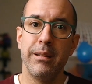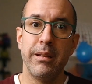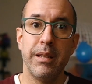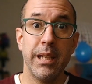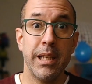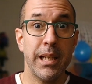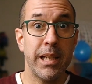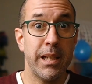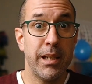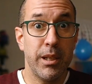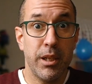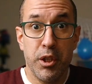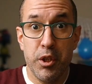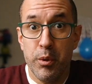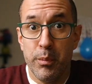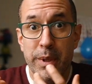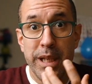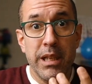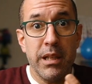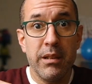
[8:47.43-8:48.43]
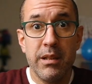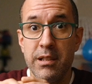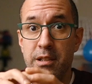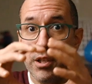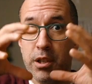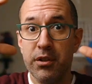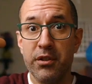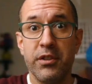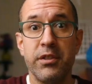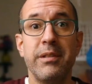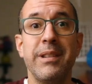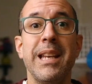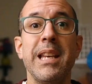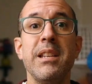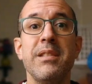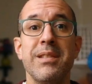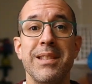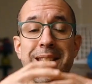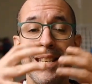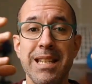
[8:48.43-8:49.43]
the humidity just
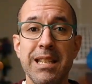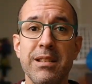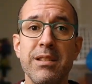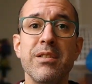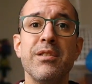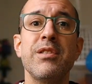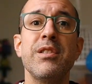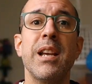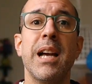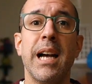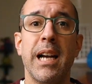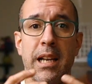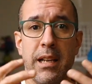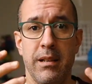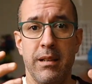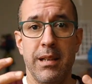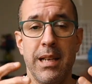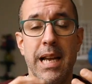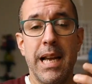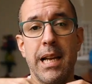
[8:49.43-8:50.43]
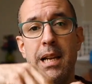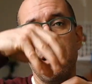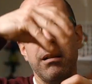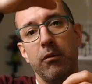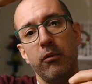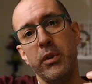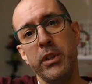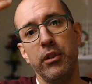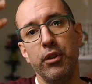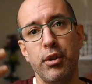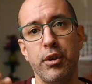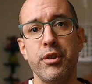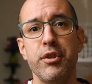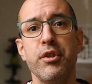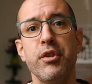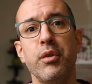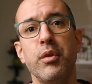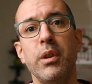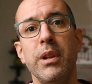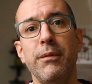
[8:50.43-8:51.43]
stays inside and
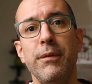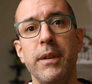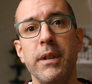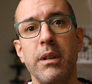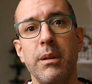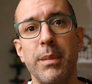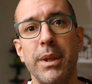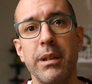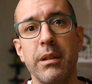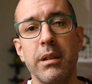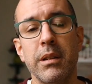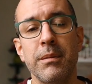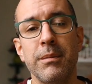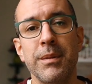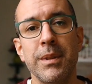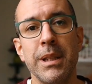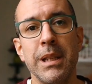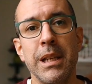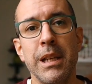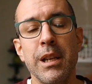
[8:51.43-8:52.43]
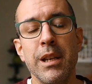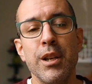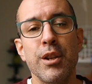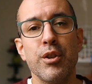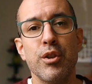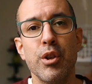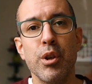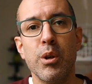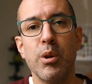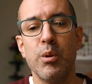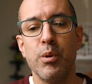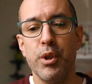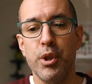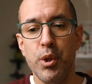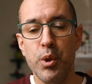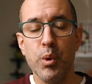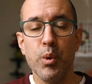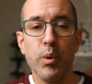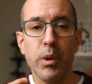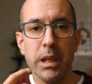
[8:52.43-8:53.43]
returns to the filament. So
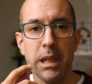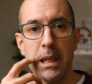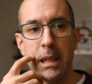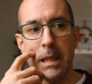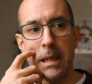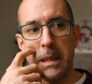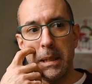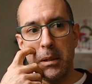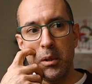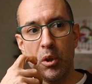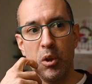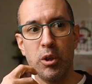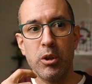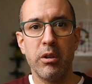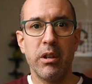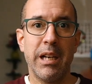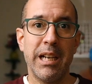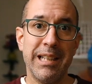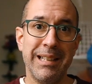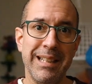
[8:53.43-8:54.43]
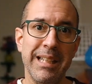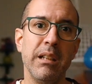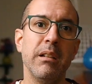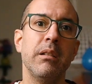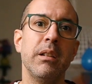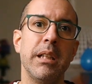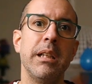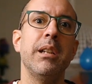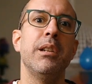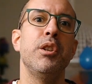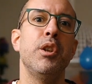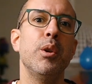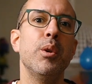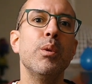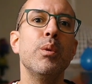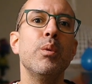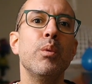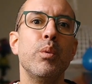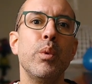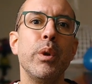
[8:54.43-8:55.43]
you need, or ideally you
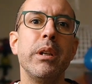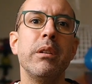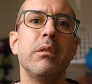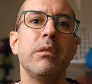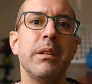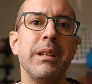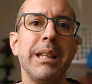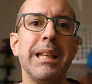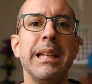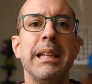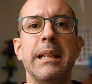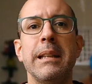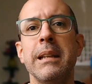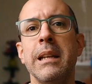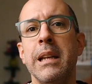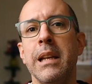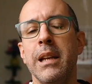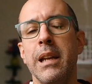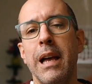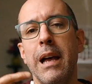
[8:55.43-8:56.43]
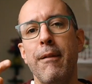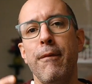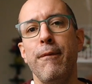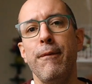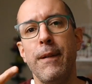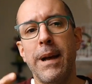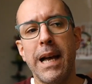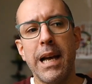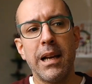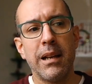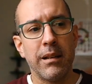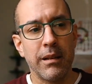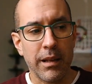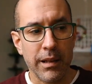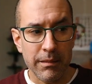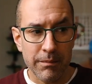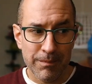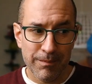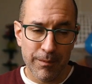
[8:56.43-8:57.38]
will need, a fan